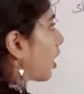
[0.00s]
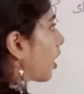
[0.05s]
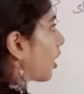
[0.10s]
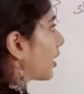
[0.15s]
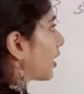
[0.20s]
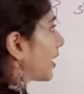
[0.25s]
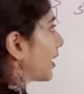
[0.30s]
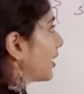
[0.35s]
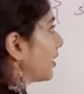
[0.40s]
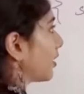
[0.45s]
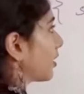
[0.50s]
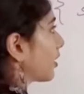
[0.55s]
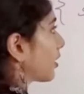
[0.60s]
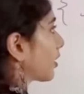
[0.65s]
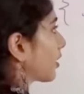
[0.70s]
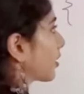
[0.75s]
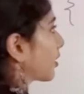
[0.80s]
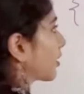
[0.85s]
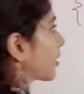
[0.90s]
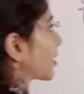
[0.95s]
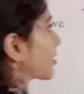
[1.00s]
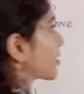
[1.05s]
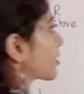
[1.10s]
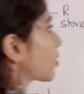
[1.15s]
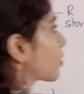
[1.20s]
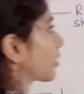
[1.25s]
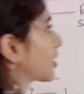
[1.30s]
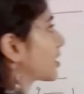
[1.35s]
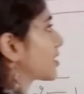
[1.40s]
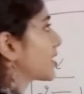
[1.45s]
Alright, yes.
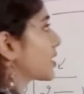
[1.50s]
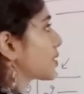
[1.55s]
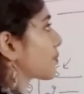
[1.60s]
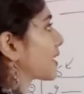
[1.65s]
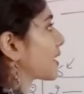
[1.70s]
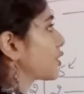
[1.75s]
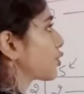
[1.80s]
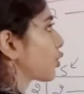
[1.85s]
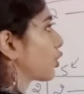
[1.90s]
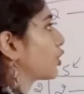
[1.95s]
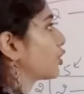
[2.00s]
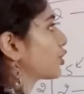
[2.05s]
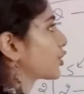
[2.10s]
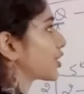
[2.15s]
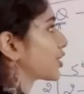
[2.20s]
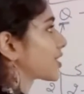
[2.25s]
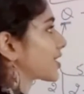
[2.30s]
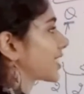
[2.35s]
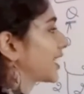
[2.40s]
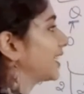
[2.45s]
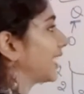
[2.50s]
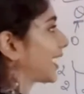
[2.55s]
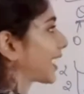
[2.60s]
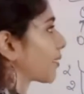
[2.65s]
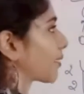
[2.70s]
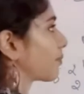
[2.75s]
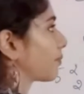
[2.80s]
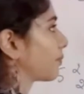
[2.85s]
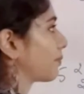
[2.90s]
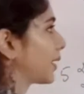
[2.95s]
So this is my solution string that
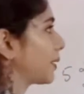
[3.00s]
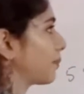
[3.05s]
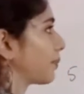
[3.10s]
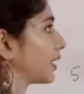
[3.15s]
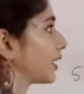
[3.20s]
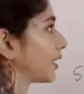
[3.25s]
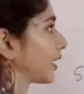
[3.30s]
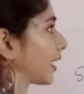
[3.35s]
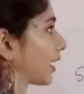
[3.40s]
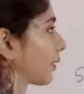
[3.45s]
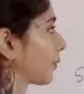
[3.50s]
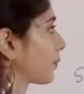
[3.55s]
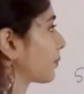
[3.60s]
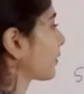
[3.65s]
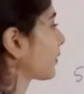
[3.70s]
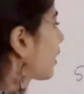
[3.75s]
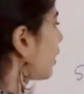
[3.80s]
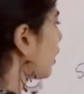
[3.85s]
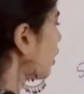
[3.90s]
I will be printing.